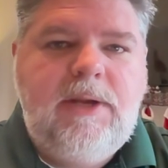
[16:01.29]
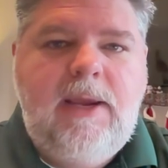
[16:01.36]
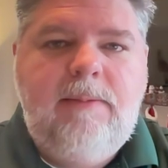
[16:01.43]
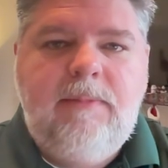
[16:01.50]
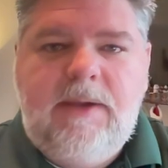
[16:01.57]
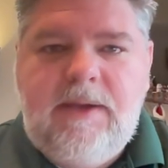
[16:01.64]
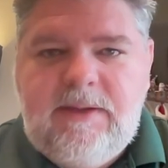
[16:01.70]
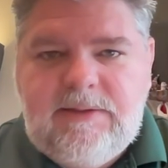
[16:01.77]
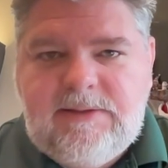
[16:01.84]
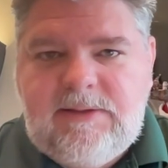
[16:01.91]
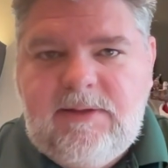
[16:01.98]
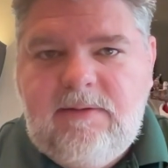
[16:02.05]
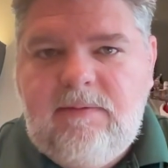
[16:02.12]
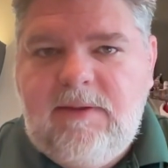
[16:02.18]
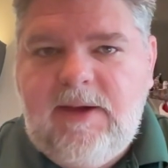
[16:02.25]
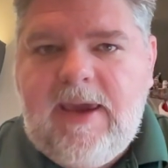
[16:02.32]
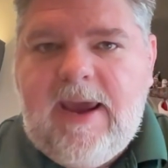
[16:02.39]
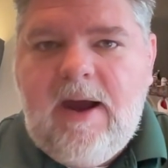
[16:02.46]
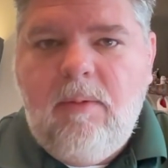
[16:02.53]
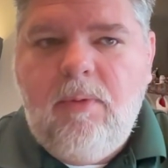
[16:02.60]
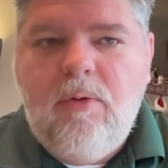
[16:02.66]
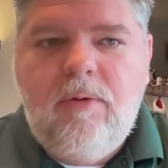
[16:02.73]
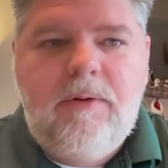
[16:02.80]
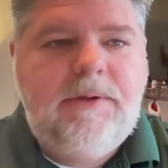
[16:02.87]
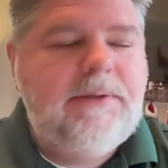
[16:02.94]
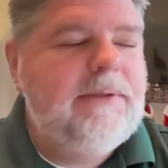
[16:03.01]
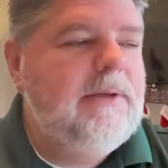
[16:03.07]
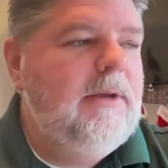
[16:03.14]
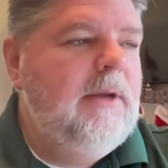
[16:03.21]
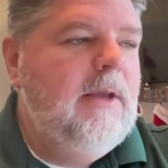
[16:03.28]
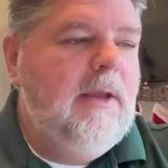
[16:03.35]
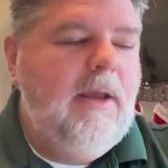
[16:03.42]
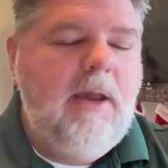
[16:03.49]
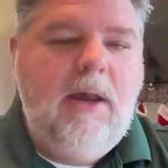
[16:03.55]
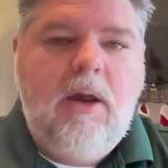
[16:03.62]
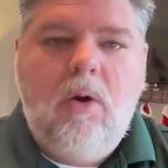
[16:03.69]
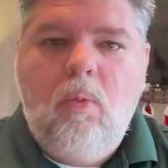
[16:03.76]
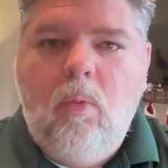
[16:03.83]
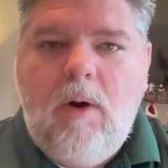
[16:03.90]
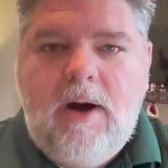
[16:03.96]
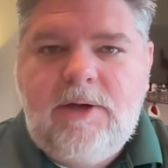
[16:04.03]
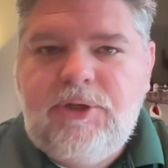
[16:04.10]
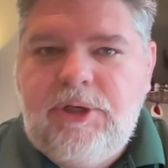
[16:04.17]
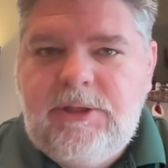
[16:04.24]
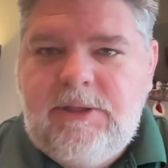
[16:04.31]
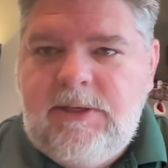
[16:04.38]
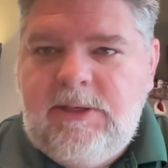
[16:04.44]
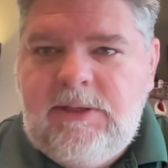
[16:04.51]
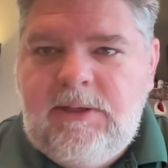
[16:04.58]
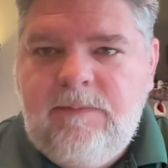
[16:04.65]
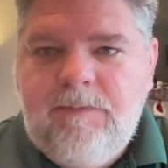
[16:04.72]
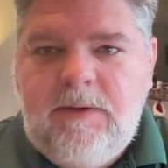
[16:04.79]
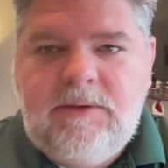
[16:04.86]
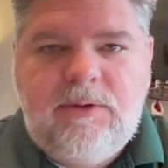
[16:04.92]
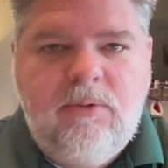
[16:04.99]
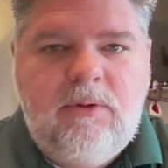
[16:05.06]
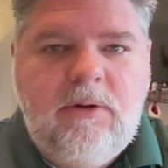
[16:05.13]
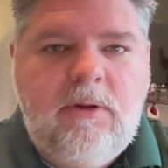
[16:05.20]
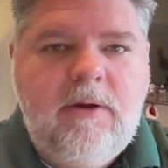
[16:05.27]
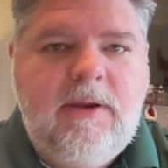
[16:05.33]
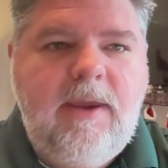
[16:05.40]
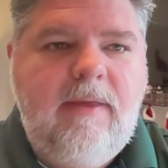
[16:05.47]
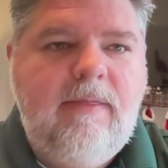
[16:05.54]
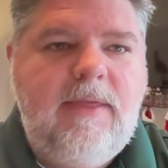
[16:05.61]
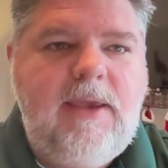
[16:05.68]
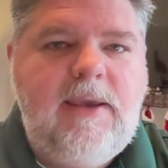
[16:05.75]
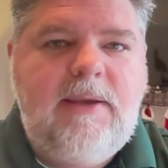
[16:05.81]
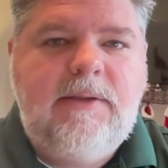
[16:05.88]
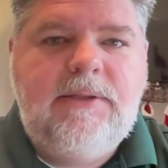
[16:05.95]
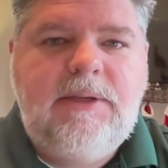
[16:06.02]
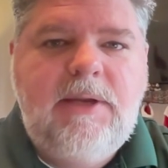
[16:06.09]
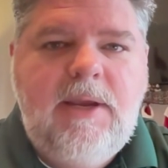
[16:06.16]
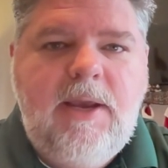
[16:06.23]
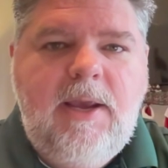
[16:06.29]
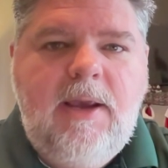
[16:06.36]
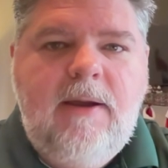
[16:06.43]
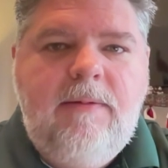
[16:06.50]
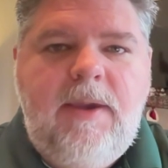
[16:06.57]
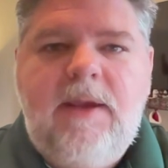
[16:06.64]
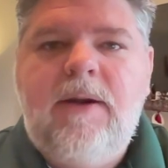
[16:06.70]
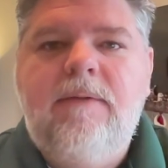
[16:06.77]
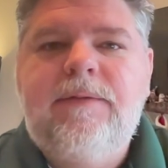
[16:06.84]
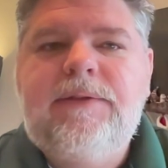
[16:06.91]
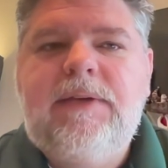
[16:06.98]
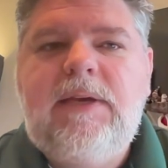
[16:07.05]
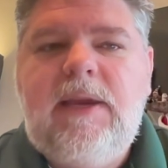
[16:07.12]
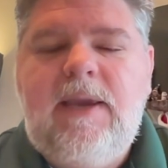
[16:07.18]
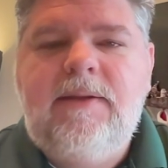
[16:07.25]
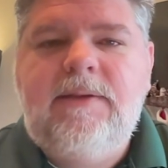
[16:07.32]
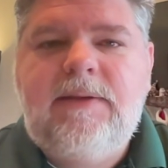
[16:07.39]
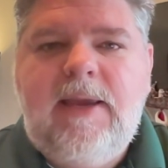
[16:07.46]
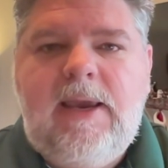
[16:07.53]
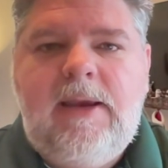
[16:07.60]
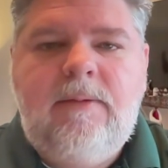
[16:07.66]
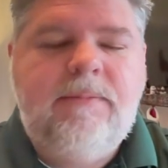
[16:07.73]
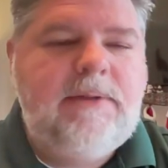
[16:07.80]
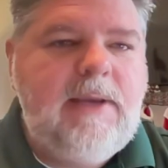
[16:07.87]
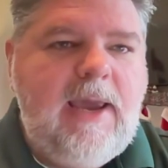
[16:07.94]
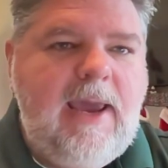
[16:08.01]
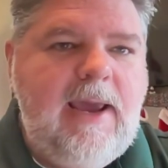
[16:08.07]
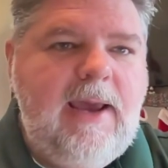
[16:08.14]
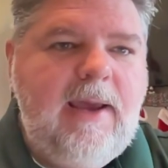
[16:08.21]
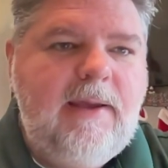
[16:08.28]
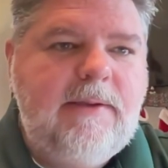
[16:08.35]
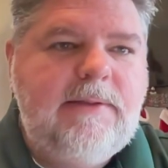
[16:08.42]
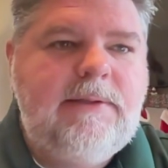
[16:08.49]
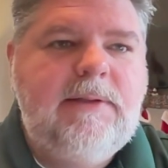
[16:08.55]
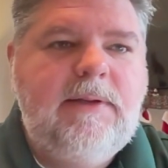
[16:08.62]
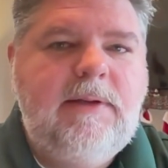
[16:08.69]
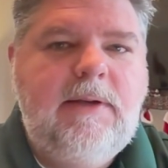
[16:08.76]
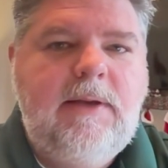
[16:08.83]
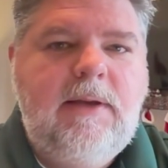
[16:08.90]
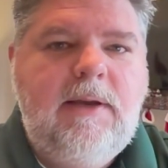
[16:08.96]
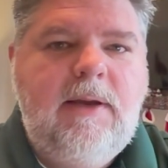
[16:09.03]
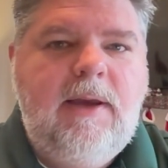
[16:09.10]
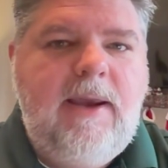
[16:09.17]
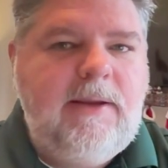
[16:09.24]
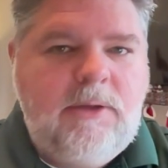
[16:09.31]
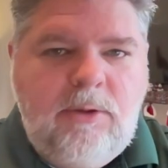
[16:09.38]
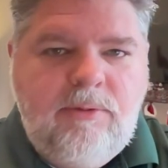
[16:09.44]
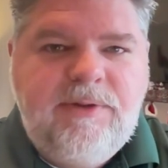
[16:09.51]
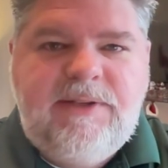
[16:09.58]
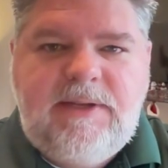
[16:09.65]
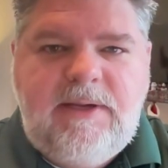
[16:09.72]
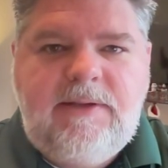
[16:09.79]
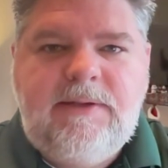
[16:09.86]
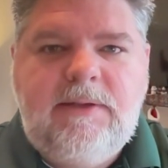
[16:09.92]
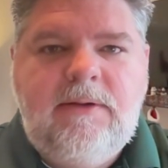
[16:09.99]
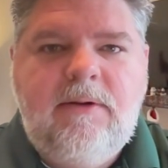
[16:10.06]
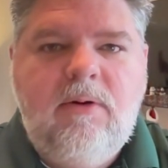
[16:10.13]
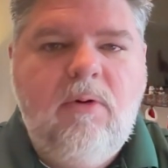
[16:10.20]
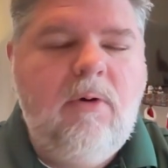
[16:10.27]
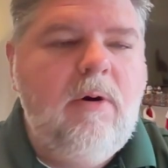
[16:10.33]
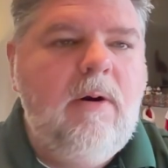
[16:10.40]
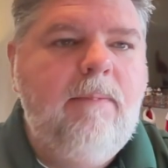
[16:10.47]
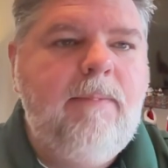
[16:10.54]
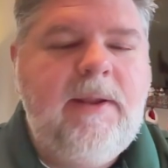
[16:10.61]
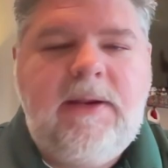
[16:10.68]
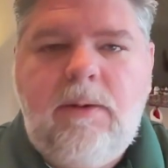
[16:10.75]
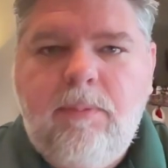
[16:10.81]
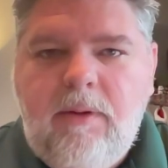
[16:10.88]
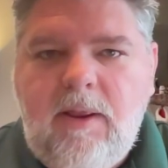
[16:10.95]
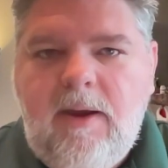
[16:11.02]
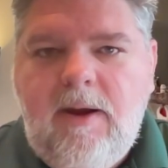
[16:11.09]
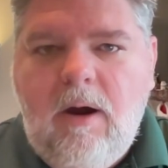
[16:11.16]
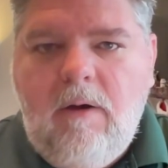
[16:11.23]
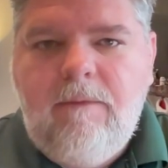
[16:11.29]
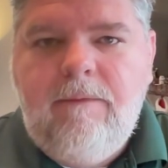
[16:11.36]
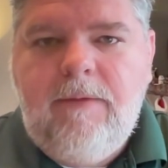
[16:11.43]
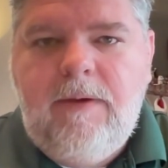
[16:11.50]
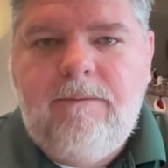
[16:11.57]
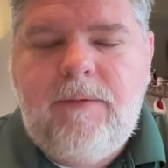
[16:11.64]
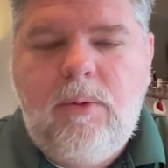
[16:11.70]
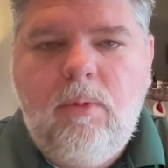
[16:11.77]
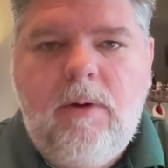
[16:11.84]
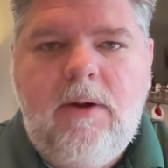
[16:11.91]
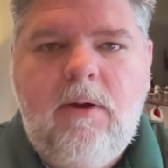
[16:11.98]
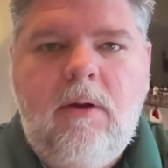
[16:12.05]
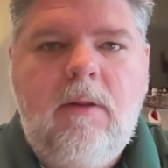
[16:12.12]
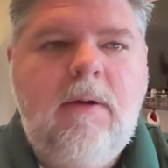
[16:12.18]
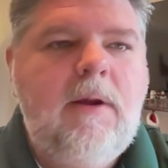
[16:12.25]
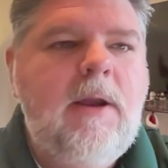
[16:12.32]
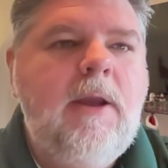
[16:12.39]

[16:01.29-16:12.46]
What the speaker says: game against the Cowboys. Washington is going to look at these NFC East games as a new season or a mini playoff, if you will.